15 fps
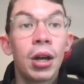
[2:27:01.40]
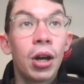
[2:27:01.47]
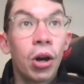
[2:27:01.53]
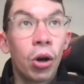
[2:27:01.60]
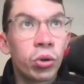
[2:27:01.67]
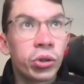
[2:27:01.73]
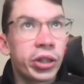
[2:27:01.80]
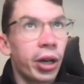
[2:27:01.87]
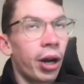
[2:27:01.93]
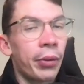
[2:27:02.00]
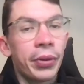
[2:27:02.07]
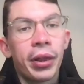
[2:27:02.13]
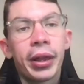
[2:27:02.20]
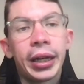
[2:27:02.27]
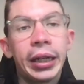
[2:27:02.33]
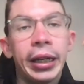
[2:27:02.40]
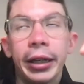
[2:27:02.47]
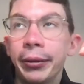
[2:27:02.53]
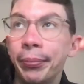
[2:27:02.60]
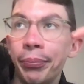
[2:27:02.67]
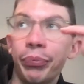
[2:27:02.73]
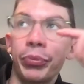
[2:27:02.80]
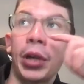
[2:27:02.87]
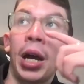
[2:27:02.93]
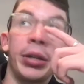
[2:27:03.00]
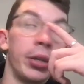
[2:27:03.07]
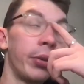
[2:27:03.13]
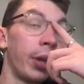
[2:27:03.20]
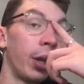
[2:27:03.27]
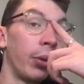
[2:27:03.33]
Also, I've been thinking, I
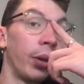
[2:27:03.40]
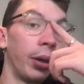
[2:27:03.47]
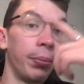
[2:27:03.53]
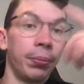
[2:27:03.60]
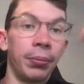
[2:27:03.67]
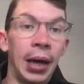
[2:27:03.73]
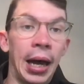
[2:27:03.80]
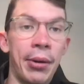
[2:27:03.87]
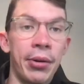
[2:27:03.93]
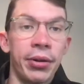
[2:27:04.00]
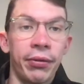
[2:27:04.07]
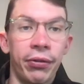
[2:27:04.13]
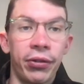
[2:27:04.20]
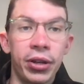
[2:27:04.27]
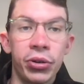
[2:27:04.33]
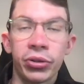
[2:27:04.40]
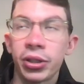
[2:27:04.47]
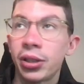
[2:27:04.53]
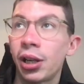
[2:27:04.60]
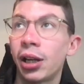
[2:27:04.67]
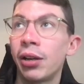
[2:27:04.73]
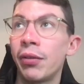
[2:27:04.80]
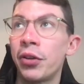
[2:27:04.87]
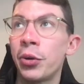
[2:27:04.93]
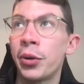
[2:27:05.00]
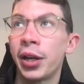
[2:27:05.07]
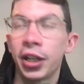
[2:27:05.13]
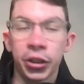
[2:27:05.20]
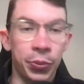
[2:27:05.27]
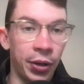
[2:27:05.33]
don't know how it feels as like a viewing
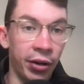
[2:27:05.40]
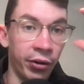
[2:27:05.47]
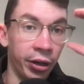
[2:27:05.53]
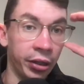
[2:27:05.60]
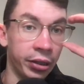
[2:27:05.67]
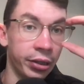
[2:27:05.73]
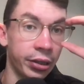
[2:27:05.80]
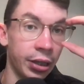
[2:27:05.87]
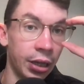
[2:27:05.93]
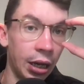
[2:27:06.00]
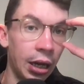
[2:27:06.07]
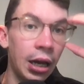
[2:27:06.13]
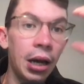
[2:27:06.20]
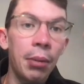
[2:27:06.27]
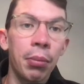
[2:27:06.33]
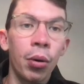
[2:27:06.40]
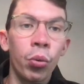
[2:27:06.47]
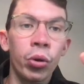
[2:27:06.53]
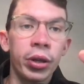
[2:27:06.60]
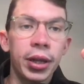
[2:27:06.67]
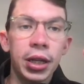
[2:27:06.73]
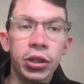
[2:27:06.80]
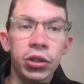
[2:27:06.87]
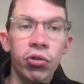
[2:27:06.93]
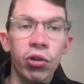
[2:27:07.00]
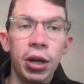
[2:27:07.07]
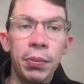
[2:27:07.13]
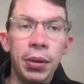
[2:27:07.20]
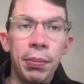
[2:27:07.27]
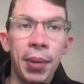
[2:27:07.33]
experience, but would this
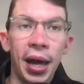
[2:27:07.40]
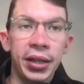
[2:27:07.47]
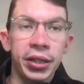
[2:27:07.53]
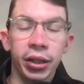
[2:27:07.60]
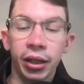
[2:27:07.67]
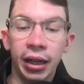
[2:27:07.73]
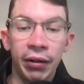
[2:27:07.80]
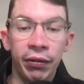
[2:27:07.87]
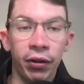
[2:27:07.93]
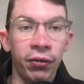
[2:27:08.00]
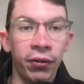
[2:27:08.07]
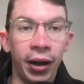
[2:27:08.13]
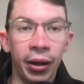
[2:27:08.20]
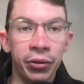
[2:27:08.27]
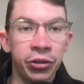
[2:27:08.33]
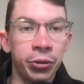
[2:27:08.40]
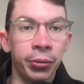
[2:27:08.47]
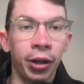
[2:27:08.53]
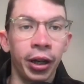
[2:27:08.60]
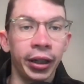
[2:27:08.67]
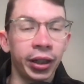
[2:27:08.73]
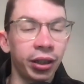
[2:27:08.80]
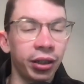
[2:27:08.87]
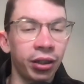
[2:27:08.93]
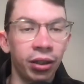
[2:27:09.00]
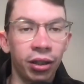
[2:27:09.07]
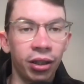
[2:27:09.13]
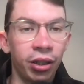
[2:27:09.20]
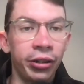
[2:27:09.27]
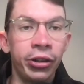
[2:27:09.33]
stream be better if I found some like
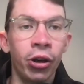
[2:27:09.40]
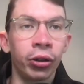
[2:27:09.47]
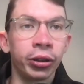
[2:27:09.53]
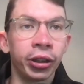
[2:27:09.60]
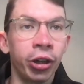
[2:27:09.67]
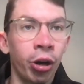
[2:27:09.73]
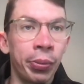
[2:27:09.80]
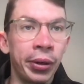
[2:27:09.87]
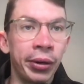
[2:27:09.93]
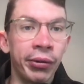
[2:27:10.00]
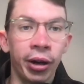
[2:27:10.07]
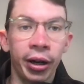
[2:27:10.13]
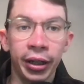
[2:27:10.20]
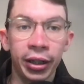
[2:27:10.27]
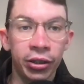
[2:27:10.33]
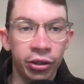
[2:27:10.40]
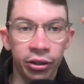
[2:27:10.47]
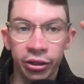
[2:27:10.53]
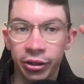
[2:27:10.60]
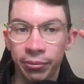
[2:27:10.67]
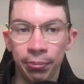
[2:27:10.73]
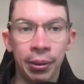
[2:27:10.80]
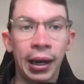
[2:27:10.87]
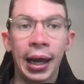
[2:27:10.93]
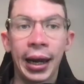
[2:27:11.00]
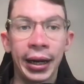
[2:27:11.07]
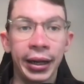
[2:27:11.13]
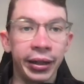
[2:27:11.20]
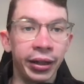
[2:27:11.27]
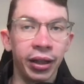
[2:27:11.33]
non-copyright, just
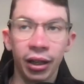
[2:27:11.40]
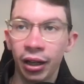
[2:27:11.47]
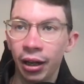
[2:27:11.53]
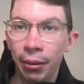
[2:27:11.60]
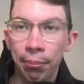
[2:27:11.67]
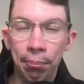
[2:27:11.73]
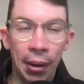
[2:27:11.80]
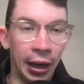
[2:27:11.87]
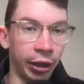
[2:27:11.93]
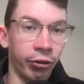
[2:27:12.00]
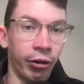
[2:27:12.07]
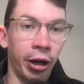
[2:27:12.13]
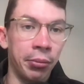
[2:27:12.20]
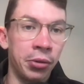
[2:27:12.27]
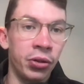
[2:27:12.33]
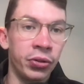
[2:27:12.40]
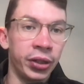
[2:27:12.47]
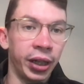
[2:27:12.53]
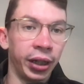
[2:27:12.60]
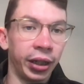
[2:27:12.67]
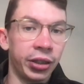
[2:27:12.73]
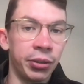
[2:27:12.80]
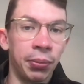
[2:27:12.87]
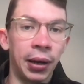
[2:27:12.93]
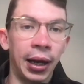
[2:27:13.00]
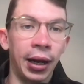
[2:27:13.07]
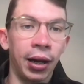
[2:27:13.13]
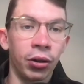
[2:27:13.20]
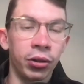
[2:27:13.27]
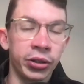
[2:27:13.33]
plain background music to play
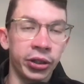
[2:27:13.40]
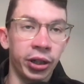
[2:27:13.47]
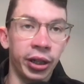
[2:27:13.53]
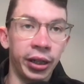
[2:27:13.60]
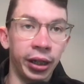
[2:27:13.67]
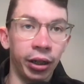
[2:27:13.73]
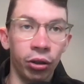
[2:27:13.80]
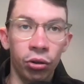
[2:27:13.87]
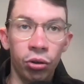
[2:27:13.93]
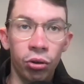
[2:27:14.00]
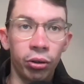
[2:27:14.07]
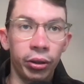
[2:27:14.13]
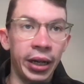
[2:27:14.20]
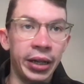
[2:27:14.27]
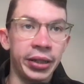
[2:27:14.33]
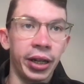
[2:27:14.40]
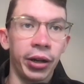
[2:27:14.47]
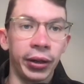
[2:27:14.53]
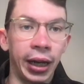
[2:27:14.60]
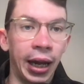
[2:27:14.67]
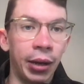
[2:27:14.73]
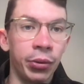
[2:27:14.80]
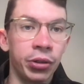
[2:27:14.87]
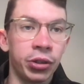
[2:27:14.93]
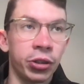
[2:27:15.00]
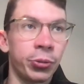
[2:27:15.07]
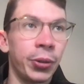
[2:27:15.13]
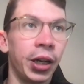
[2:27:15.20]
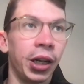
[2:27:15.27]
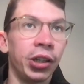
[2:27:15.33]
alongside it, or is it okay with just
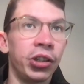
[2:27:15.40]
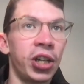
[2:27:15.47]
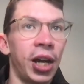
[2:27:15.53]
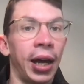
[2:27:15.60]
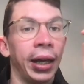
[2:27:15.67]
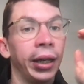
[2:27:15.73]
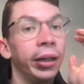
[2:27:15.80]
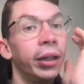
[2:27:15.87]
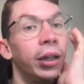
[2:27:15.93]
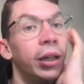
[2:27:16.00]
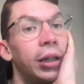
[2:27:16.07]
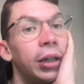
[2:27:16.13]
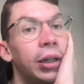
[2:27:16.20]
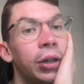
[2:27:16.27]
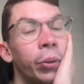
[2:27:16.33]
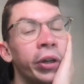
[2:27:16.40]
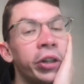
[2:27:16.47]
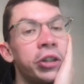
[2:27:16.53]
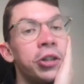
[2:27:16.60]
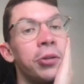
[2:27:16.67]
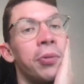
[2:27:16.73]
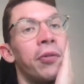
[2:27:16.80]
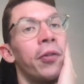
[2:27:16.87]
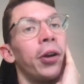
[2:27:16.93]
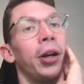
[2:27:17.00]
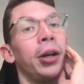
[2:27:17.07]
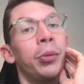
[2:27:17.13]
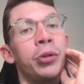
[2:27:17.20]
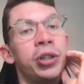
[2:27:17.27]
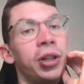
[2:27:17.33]
me chatting? Which do you prefer?
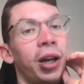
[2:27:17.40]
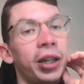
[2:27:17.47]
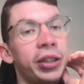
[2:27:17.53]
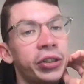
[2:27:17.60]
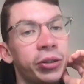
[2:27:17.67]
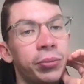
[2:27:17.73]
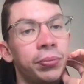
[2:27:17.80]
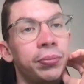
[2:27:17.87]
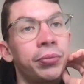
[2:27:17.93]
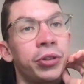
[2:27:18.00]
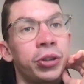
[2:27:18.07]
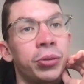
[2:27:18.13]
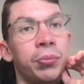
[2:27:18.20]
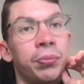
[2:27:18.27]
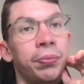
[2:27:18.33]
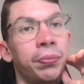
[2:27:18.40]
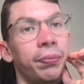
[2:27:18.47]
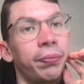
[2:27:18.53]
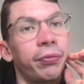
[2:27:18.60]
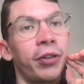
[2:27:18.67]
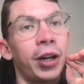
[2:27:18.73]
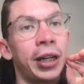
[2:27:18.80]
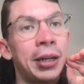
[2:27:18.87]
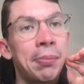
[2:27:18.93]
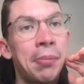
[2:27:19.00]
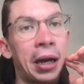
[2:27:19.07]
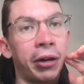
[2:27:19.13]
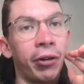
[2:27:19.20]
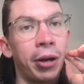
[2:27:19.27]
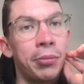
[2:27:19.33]
Would you like some funky
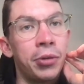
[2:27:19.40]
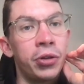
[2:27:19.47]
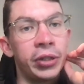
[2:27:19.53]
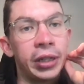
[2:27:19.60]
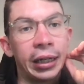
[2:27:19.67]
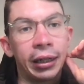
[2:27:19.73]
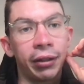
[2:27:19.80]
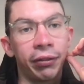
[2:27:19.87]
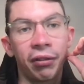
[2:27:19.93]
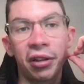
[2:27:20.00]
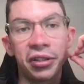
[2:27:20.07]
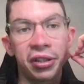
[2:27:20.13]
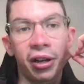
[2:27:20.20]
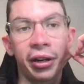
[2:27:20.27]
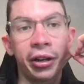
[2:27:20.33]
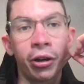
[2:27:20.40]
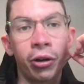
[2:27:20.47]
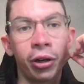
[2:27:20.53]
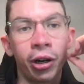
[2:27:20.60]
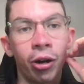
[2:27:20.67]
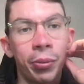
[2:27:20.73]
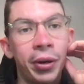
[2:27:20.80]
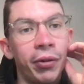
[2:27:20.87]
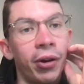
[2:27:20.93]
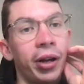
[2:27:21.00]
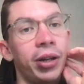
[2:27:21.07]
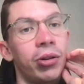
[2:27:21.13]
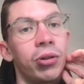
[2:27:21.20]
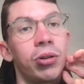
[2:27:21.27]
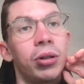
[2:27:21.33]
background music that's like non-copyright,
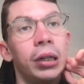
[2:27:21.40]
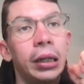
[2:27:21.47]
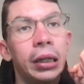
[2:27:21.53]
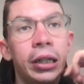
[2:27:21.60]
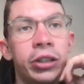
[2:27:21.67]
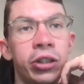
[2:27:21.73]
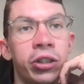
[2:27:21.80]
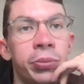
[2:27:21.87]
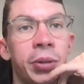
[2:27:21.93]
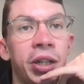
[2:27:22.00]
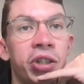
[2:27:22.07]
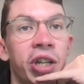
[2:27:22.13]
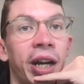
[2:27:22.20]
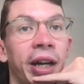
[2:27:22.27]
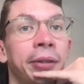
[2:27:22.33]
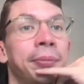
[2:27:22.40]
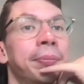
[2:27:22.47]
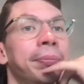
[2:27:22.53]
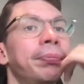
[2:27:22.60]
or just me chatting?